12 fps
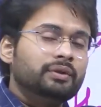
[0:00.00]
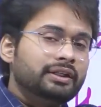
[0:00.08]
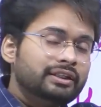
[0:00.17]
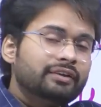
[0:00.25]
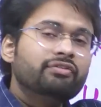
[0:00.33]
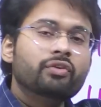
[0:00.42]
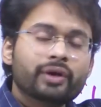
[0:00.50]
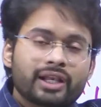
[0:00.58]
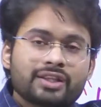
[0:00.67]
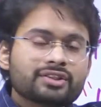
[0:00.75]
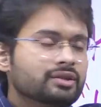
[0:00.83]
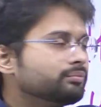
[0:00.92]
in the
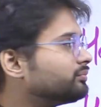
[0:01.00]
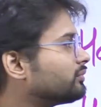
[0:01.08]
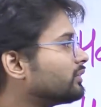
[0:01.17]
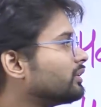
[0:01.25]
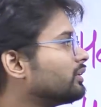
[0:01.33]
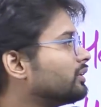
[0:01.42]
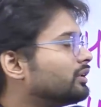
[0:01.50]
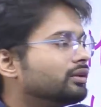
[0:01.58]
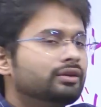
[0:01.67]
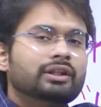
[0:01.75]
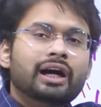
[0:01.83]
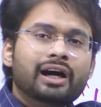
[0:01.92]
feudalism,
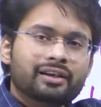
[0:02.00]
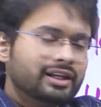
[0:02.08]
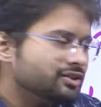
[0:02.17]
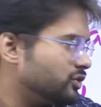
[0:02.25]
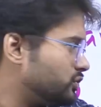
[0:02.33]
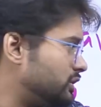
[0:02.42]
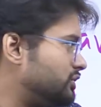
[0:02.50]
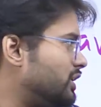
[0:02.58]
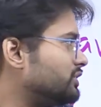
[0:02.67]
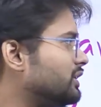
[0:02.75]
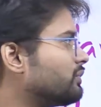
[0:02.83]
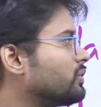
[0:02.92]
the earlier social
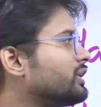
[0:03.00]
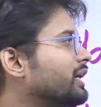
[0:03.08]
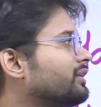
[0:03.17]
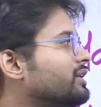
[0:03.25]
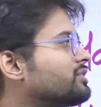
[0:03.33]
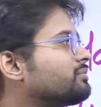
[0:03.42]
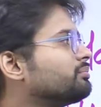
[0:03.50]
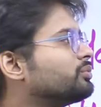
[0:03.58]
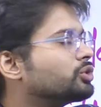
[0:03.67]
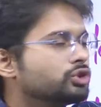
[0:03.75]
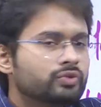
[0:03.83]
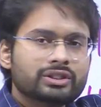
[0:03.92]
structure was like this.
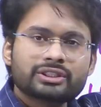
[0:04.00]
Bourgeois